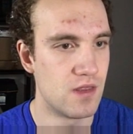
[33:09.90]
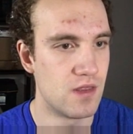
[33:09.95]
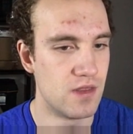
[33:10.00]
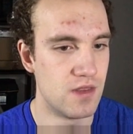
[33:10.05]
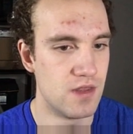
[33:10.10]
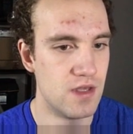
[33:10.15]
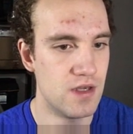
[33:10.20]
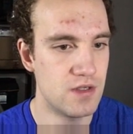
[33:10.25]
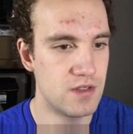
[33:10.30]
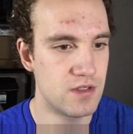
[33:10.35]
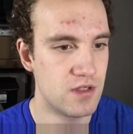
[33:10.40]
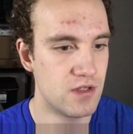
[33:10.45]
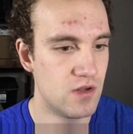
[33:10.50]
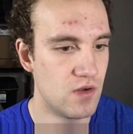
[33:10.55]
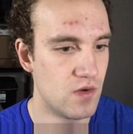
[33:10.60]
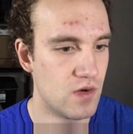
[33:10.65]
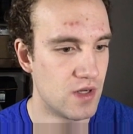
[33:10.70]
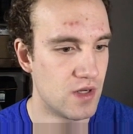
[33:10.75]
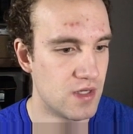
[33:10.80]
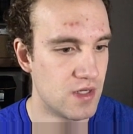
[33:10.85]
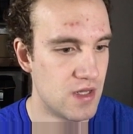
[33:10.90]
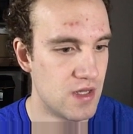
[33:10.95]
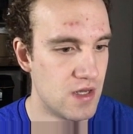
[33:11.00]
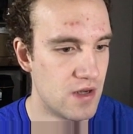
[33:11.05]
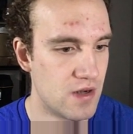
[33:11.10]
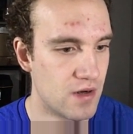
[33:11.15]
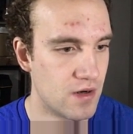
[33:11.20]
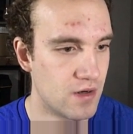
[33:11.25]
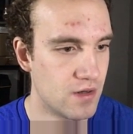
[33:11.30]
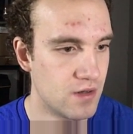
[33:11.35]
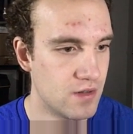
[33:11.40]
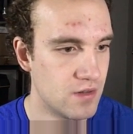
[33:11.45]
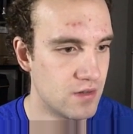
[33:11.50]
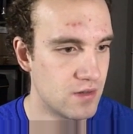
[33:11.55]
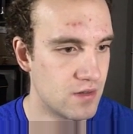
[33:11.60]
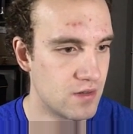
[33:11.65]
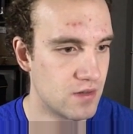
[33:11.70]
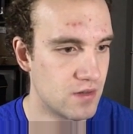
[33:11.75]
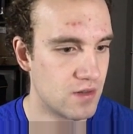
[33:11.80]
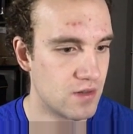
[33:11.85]
this unit here,
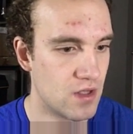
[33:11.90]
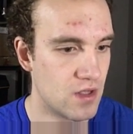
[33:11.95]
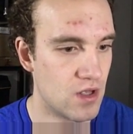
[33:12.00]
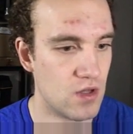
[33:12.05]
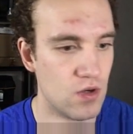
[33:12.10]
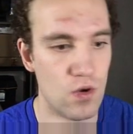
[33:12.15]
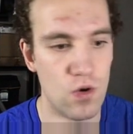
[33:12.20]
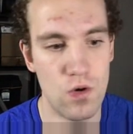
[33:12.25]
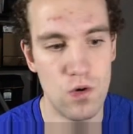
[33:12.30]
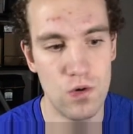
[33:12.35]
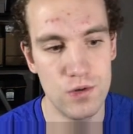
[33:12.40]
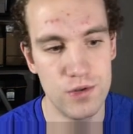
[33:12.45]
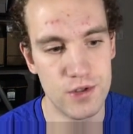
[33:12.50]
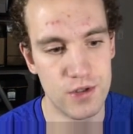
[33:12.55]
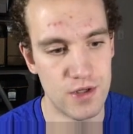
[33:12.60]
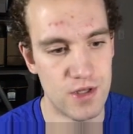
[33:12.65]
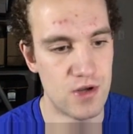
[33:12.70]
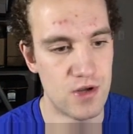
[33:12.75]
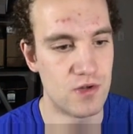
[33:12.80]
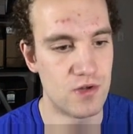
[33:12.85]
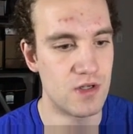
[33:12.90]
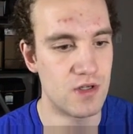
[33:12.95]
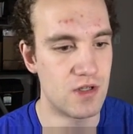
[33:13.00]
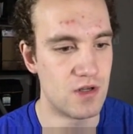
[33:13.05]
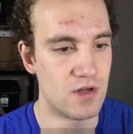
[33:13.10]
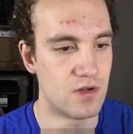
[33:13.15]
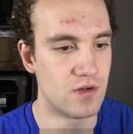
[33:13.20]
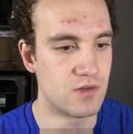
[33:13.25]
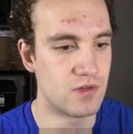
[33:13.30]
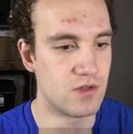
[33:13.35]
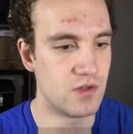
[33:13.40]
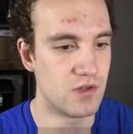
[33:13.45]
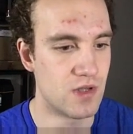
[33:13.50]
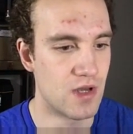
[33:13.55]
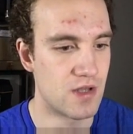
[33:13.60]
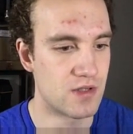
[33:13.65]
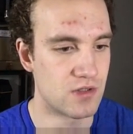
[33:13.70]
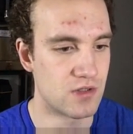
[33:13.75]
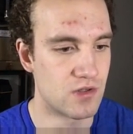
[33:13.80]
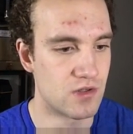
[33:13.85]
an older unit,
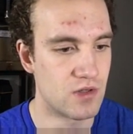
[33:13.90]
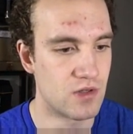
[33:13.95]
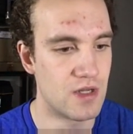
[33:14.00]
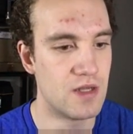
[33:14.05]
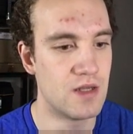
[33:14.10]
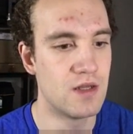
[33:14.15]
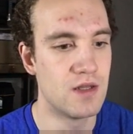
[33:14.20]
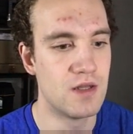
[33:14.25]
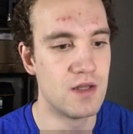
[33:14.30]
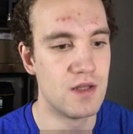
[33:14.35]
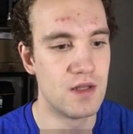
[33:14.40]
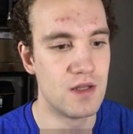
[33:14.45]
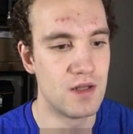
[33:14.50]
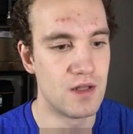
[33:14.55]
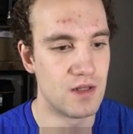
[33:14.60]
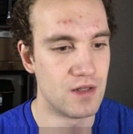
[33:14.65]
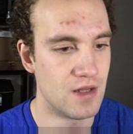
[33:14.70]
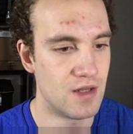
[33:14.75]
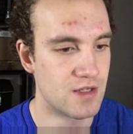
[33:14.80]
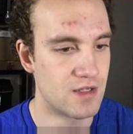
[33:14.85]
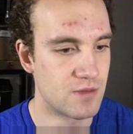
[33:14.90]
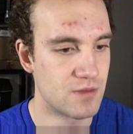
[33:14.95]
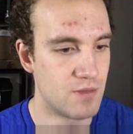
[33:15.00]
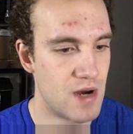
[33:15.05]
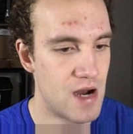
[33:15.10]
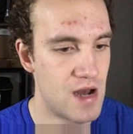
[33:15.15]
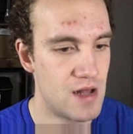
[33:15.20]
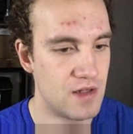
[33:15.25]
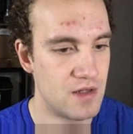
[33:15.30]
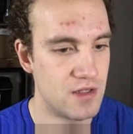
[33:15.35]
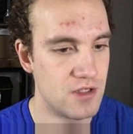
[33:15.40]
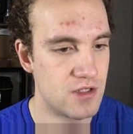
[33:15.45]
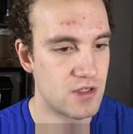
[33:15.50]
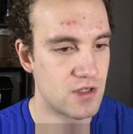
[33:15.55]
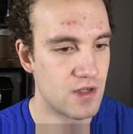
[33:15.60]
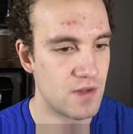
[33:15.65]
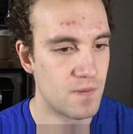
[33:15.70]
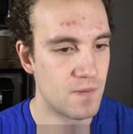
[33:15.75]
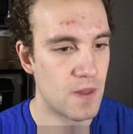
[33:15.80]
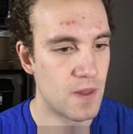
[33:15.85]
2003, less mileage,
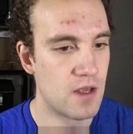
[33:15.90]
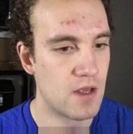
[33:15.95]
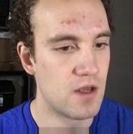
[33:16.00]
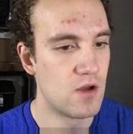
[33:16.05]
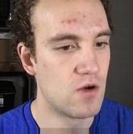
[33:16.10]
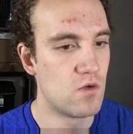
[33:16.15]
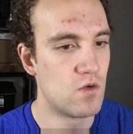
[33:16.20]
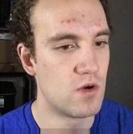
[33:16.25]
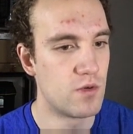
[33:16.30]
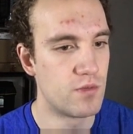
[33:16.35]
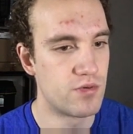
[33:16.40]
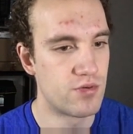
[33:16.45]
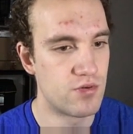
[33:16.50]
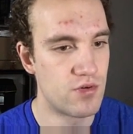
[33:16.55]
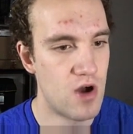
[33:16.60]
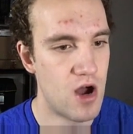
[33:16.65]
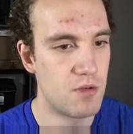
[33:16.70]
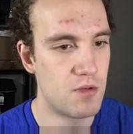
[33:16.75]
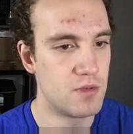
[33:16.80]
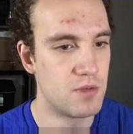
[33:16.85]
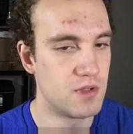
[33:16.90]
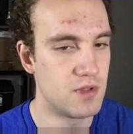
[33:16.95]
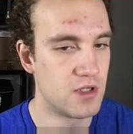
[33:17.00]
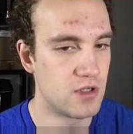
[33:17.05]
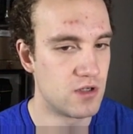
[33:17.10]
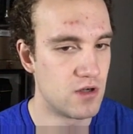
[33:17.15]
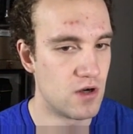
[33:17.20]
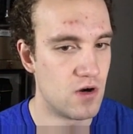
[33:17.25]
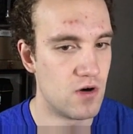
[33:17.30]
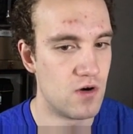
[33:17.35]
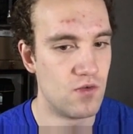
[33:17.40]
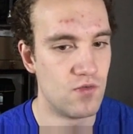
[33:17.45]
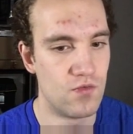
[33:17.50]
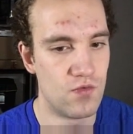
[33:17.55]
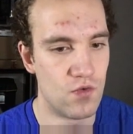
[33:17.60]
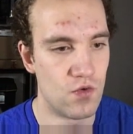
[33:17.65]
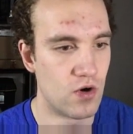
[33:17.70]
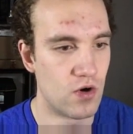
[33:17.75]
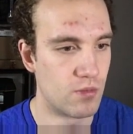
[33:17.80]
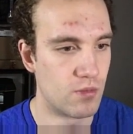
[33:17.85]
would probably go
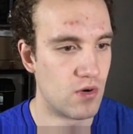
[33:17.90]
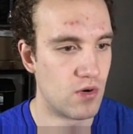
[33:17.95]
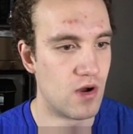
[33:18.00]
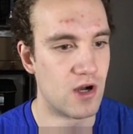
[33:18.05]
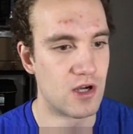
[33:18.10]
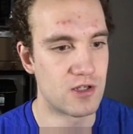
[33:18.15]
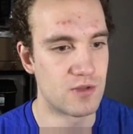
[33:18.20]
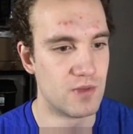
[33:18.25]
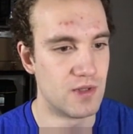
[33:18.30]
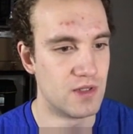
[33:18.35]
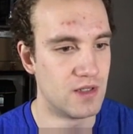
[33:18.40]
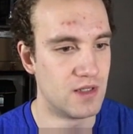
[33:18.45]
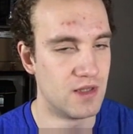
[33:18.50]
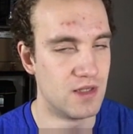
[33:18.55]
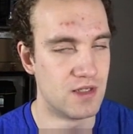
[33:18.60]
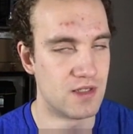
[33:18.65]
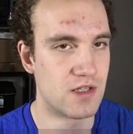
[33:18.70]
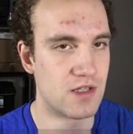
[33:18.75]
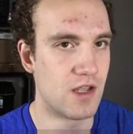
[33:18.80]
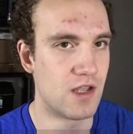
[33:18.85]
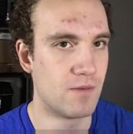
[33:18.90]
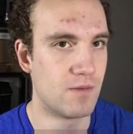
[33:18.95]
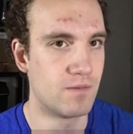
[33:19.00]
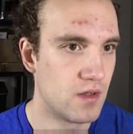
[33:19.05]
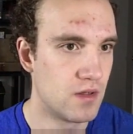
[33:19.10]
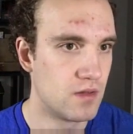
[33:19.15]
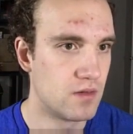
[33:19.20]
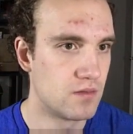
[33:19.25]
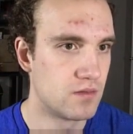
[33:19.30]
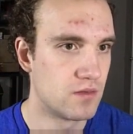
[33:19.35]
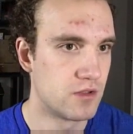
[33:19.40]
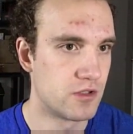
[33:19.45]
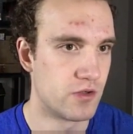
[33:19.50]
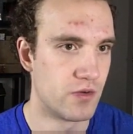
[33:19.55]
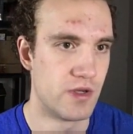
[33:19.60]
for approximately the same. So